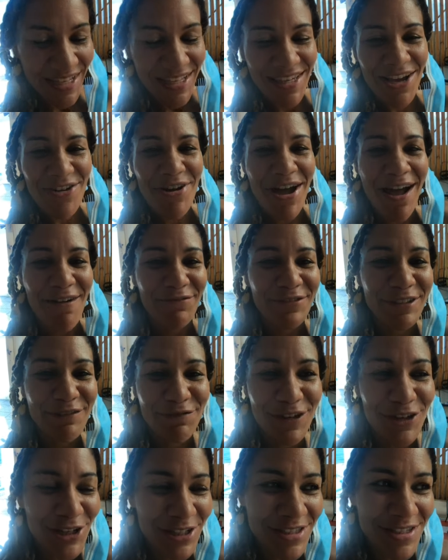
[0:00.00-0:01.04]
Now I have
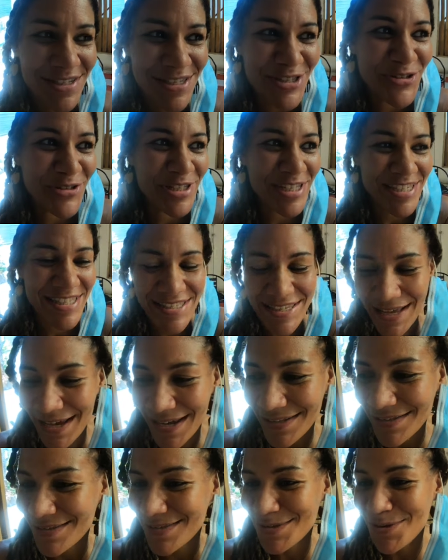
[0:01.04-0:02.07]
difficulties to
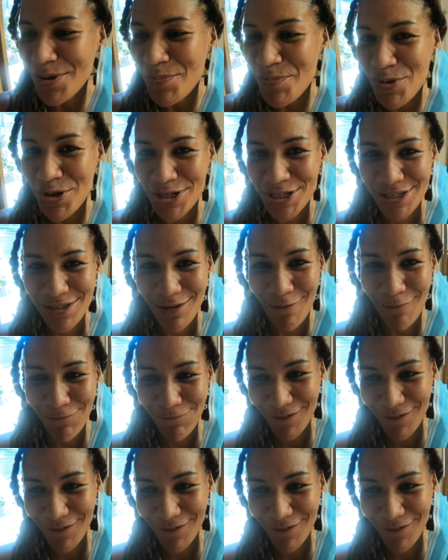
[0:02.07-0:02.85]
decide. So much stuff.